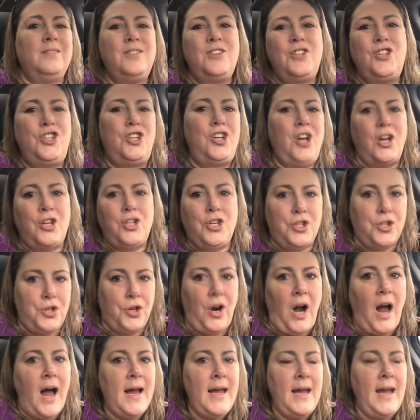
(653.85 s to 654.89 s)
just
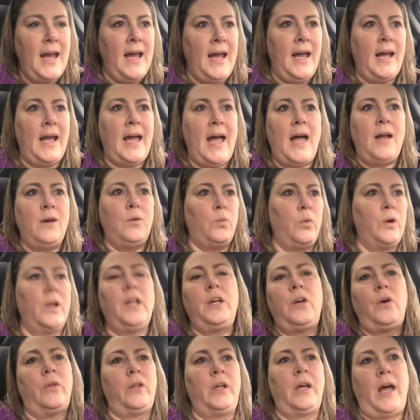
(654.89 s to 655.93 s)
trying and
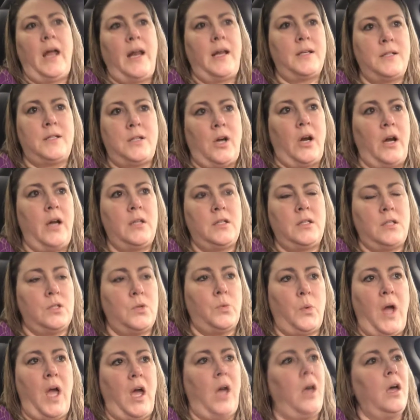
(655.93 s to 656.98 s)
really only getting serious this
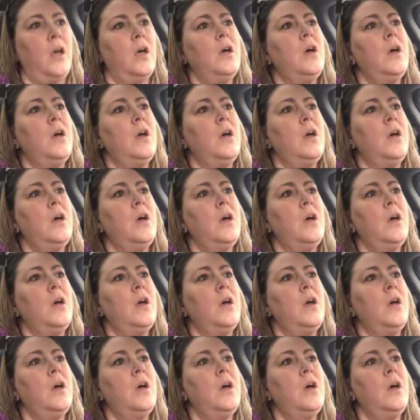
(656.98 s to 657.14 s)
week.